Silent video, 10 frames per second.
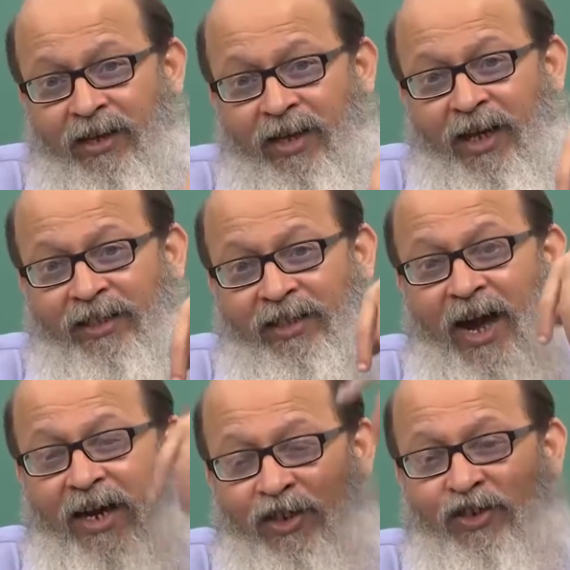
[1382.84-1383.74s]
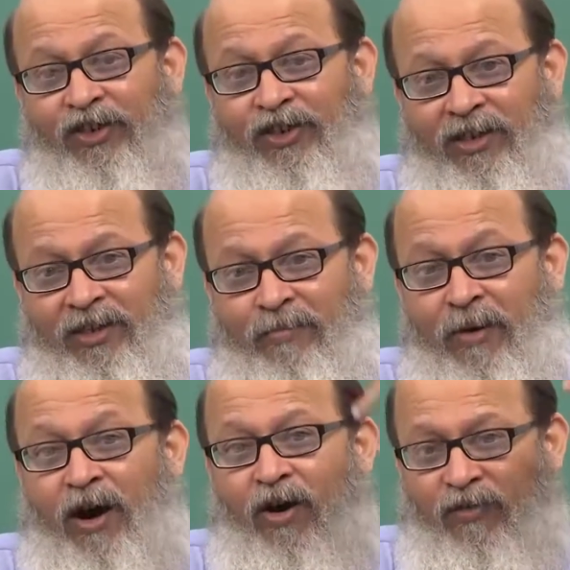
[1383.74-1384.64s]
and that is rasa, the
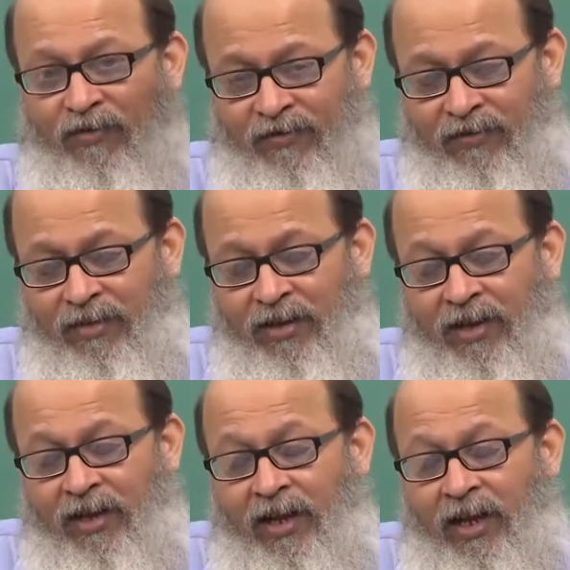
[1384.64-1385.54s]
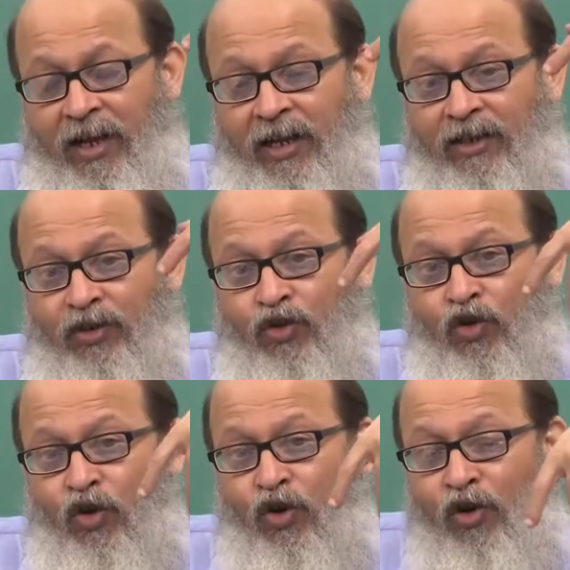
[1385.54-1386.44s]
bhav.
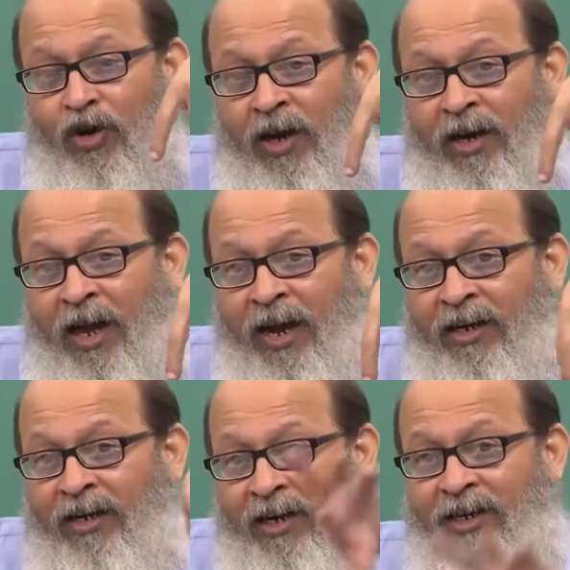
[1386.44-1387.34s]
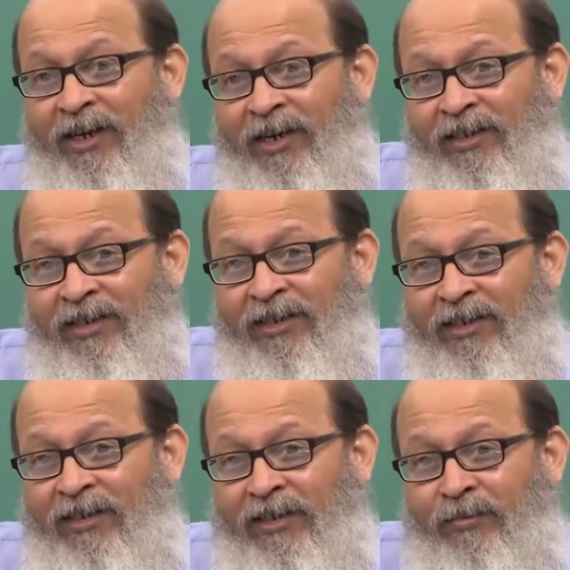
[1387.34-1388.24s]
So, an actor does
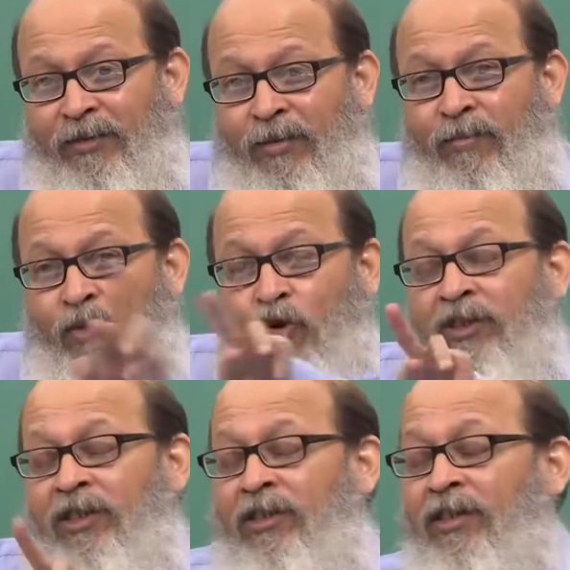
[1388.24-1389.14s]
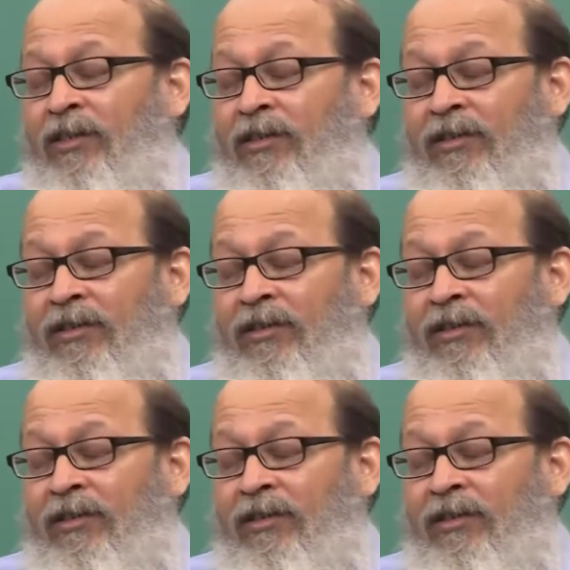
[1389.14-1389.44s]
something more than the